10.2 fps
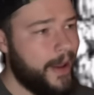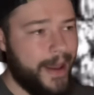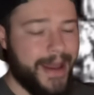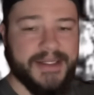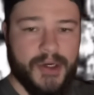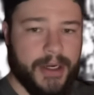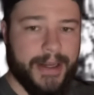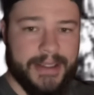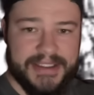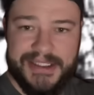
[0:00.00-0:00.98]
and turning
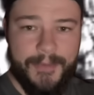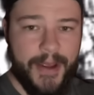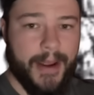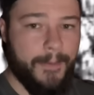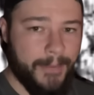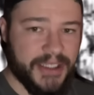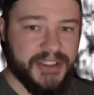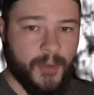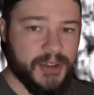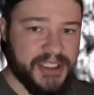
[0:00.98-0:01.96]
it into something
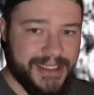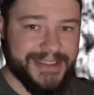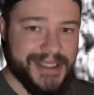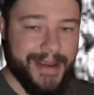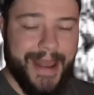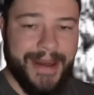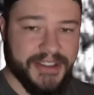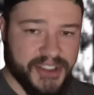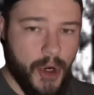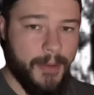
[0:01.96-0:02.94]
much more sadistic and
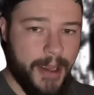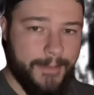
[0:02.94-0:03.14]
disturbing.